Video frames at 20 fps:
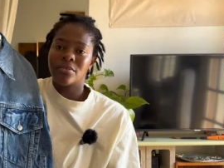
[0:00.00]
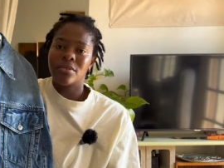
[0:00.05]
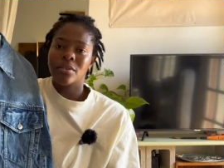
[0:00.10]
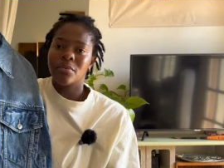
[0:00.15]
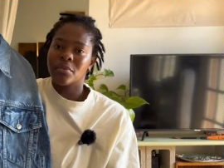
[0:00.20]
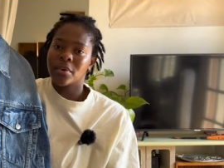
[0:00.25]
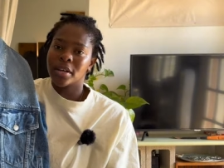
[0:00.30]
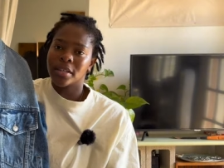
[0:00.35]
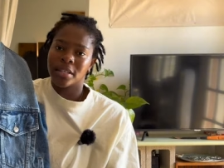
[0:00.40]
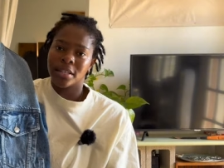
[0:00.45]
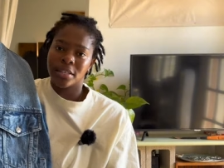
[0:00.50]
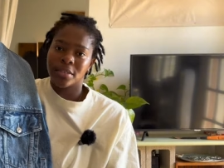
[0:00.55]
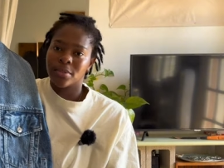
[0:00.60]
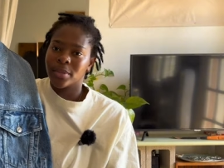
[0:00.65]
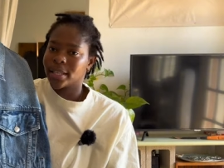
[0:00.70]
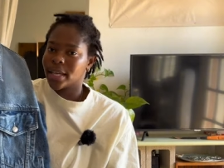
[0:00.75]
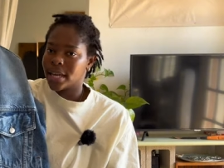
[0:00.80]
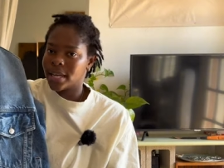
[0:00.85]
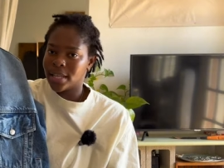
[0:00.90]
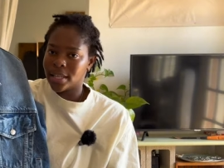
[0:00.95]
can wear this
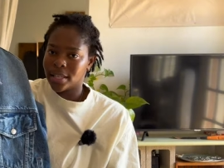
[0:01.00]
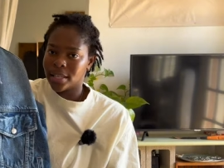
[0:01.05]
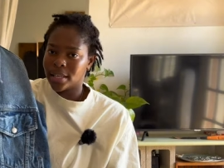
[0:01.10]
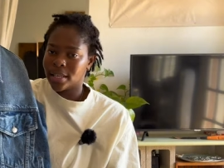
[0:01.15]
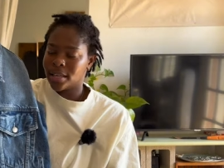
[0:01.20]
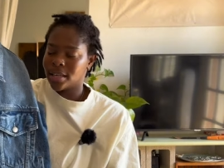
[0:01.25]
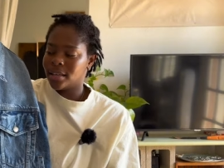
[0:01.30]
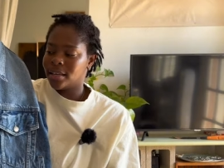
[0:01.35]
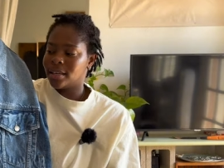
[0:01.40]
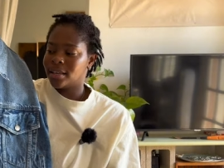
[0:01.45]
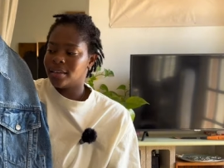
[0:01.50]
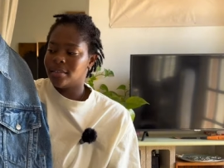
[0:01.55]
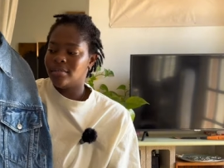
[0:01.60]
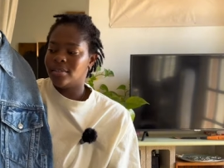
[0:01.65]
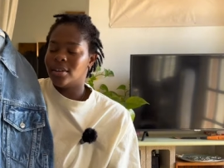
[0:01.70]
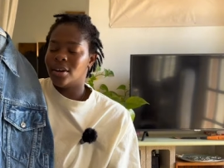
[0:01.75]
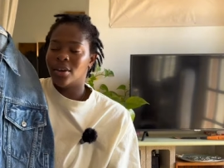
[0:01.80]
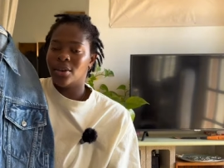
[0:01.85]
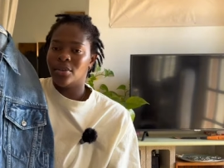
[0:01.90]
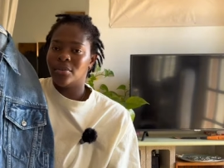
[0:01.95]
with anything, you
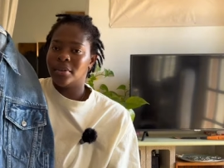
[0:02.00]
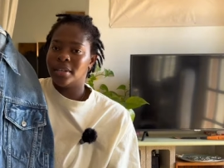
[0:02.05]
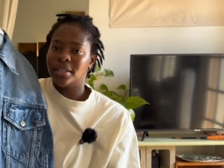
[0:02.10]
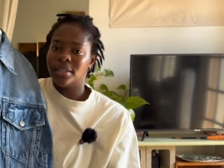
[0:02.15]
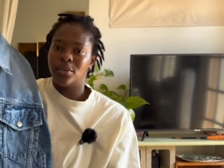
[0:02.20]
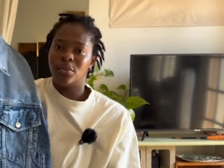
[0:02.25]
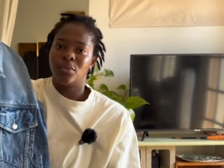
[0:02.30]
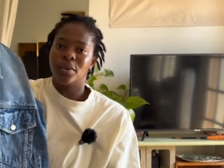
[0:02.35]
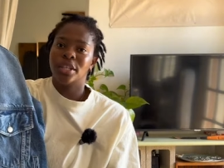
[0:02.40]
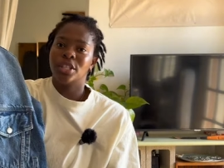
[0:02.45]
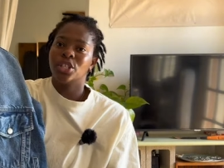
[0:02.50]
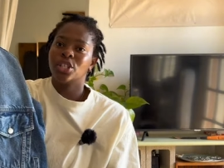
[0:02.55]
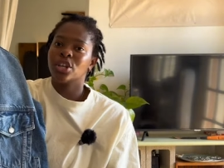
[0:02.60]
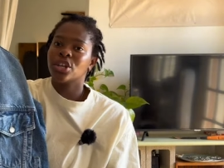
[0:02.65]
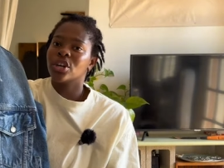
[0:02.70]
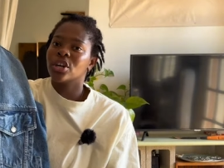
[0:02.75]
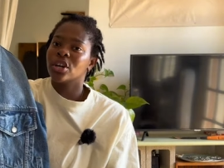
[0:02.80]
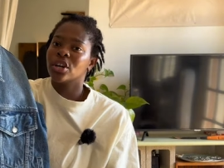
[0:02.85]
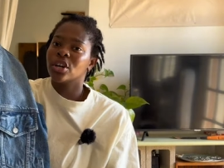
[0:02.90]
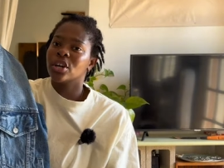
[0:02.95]
know, in the
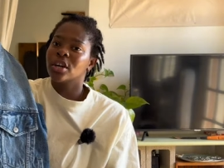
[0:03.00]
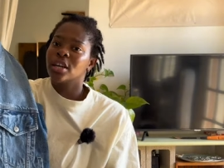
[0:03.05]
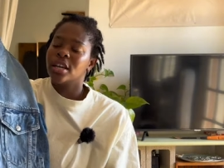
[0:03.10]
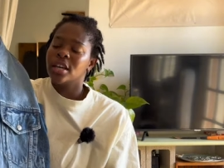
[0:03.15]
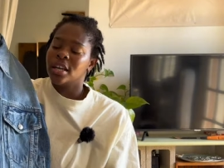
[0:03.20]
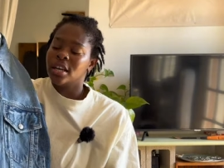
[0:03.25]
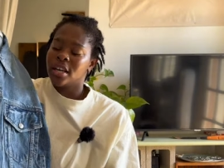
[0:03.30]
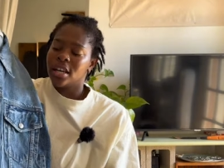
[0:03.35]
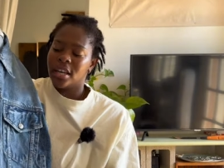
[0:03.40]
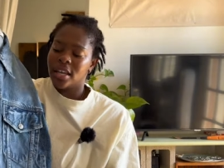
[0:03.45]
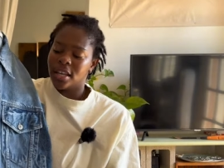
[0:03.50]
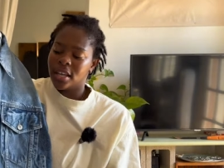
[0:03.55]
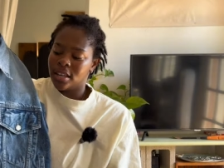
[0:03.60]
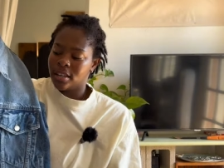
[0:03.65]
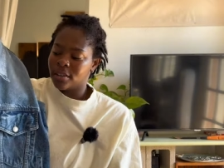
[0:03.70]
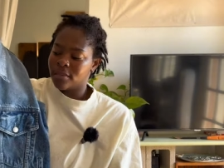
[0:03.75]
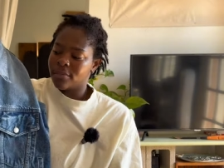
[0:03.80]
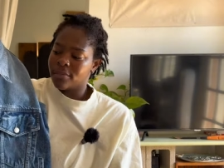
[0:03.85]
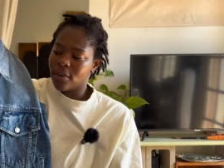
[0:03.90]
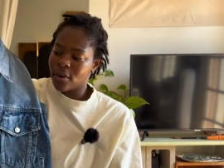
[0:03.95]
winter, in
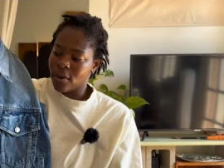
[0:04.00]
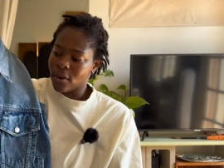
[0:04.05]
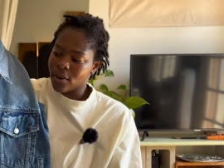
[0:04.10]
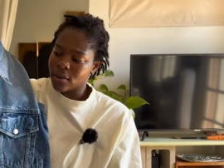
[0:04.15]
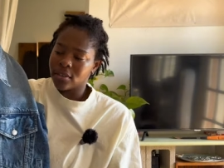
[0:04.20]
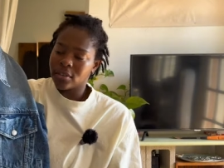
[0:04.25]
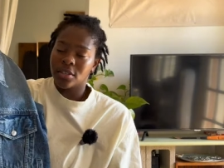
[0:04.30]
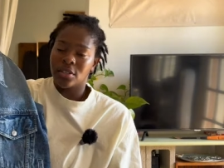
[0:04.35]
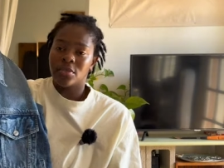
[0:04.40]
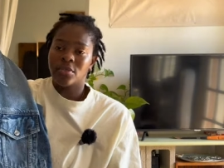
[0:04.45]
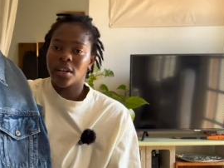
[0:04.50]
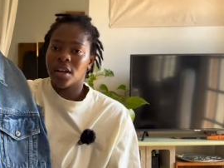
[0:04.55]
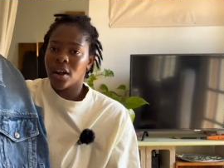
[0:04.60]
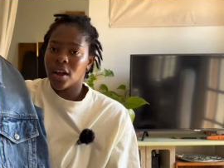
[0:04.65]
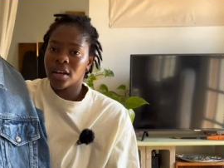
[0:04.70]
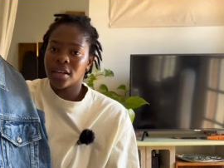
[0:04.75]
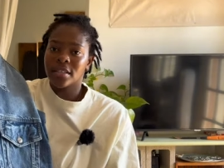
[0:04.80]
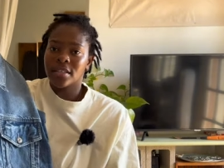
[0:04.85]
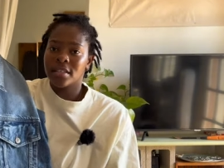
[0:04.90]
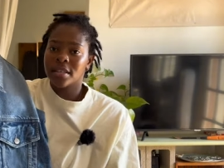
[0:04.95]
the fall. You can
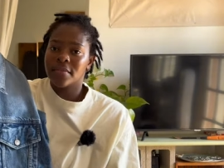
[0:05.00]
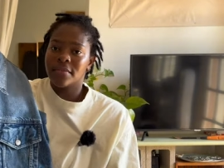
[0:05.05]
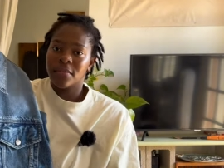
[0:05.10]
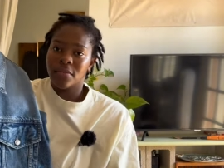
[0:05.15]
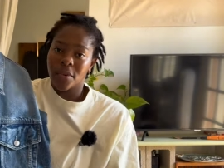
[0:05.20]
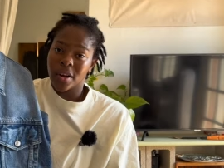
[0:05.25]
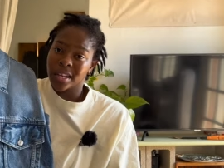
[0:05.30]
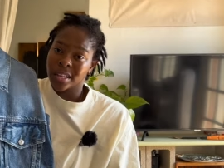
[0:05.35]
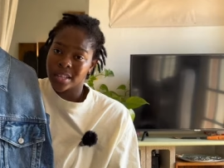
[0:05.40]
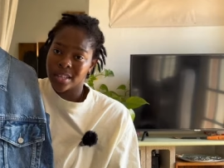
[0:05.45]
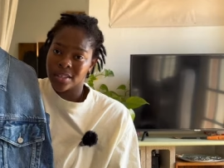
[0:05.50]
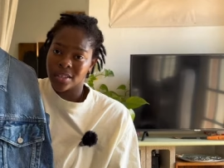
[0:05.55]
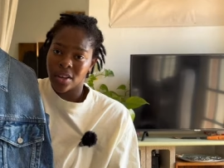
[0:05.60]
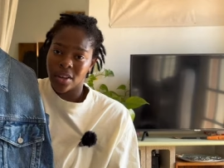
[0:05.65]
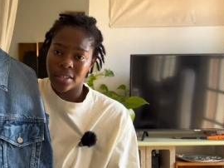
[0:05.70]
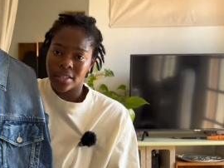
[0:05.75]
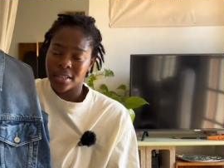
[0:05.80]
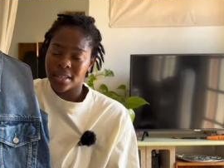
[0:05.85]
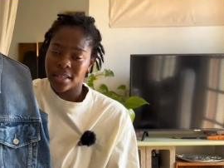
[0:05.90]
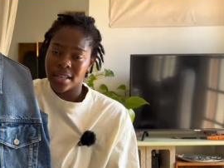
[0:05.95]
honestly even wear this
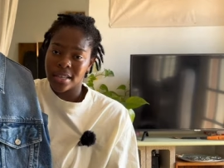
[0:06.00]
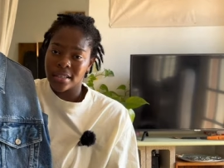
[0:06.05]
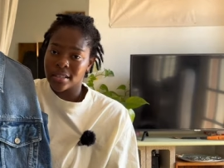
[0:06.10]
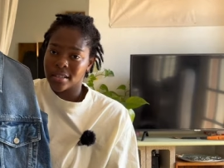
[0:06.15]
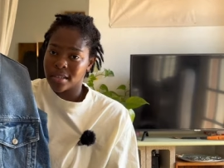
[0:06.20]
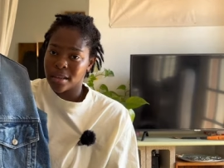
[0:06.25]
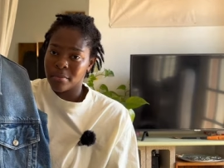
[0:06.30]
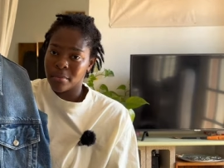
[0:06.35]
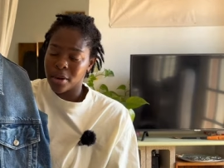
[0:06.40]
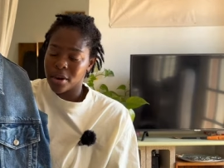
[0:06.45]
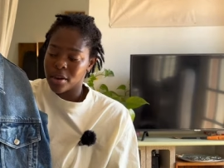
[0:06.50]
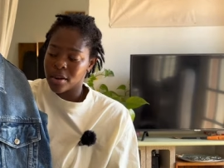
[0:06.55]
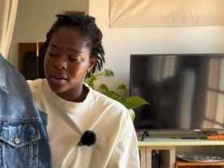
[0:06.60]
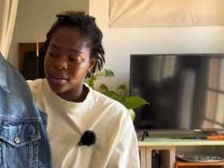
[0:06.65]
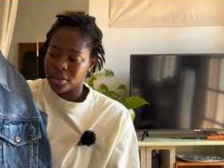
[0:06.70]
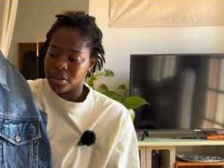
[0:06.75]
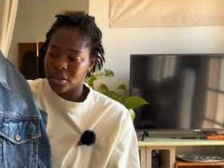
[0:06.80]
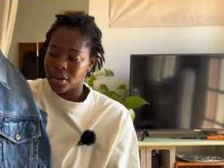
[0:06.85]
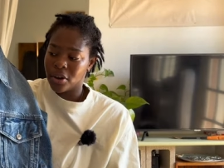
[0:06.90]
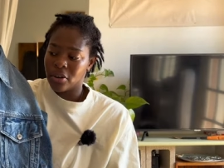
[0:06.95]
on in summer,
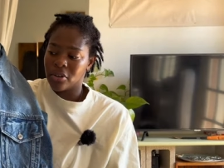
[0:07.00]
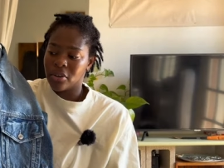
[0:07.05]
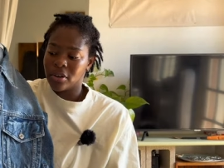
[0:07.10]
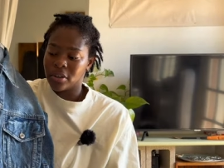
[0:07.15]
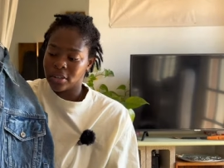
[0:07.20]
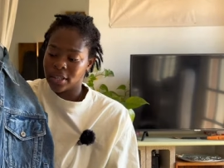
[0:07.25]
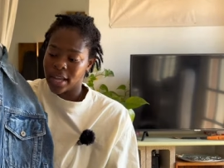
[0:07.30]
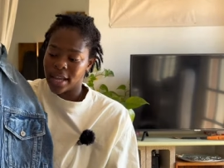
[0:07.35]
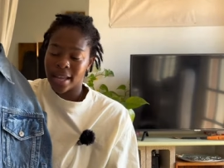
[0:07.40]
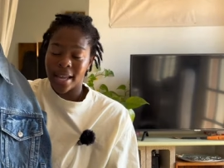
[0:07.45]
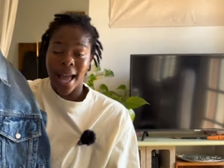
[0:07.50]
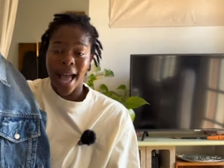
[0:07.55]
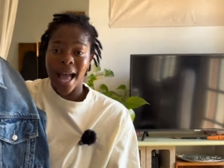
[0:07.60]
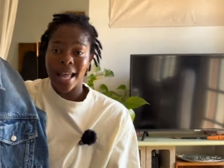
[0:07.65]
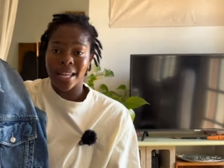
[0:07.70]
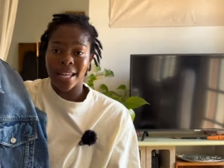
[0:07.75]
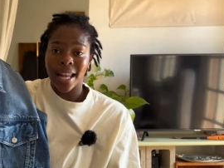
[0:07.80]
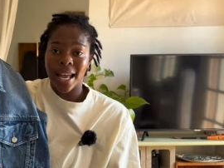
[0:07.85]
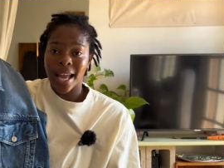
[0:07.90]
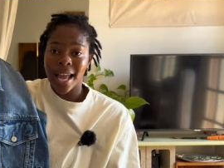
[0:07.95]
you know, like
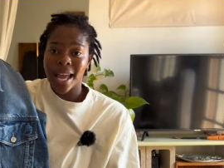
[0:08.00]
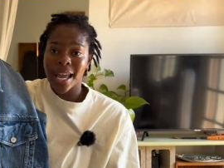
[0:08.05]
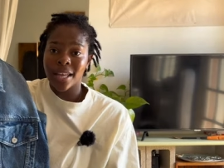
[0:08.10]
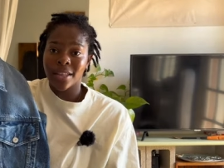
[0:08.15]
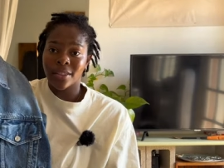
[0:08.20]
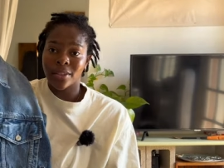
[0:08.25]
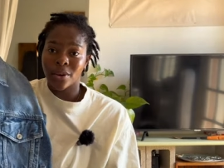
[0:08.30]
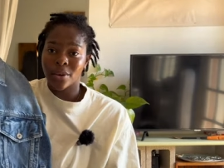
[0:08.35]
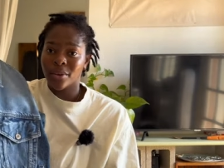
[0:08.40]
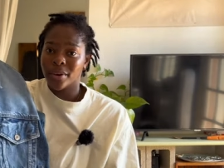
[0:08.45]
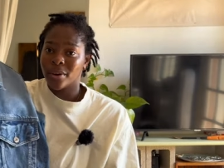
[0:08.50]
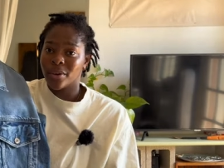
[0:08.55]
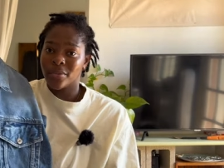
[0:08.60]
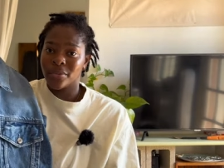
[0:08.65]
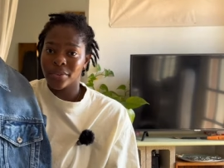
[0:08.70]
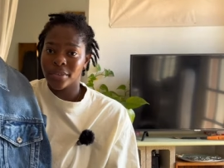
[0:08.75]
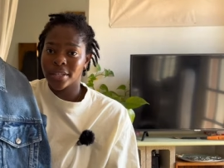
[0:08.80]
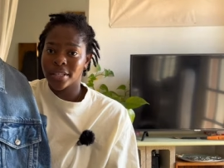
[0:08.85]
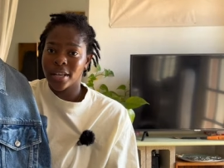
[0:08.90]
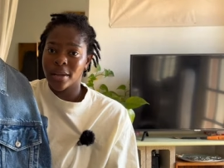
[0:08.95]
at night, throw it
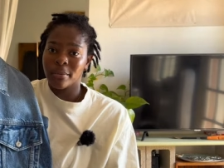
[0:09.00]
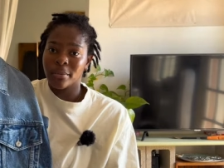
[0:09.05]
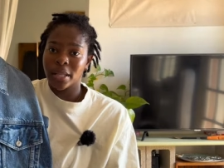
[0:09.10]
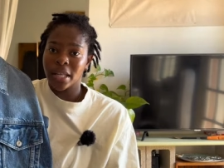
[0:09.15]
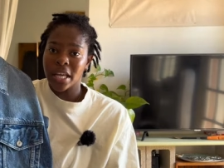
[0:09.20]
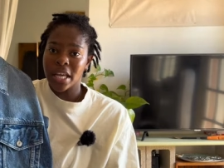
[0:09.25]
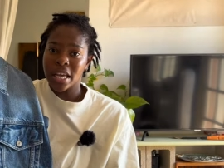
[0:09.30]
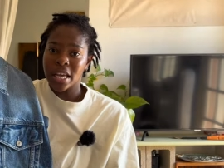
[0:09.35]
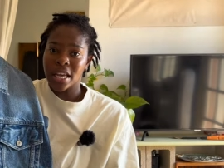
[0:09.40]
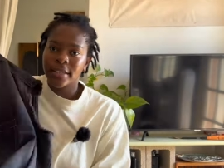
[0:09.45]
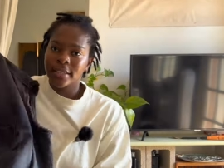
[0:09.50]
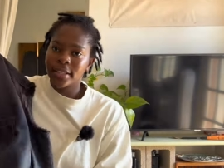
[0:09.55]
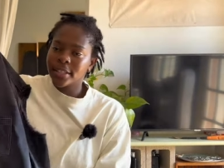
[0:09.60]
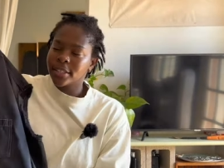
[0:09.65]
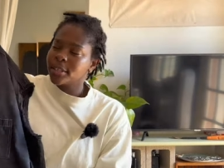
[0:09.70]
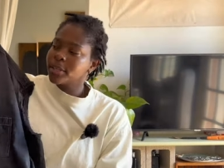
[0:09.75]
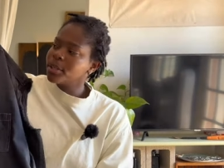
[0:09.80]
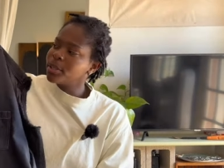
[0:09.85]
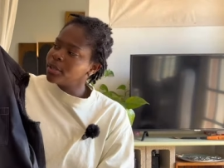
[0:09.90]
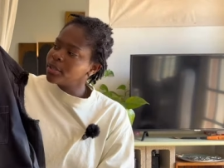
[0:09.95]
over something. The
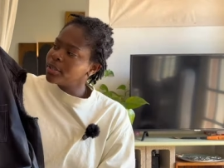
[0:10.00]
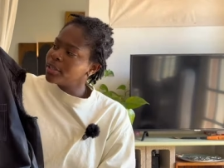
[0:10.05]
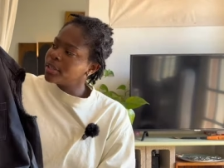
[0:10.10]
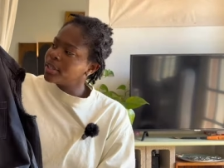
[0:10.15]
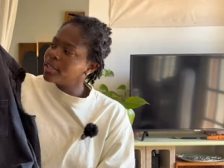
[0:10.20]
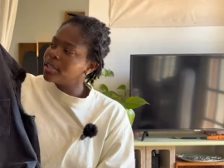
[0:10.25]
third